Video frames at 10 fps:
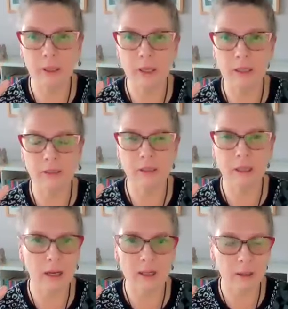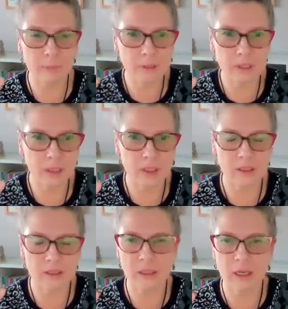at a particular
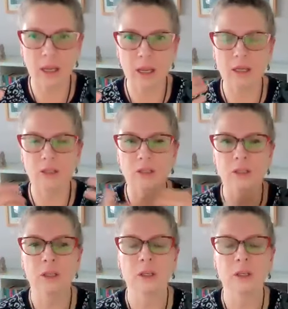stage,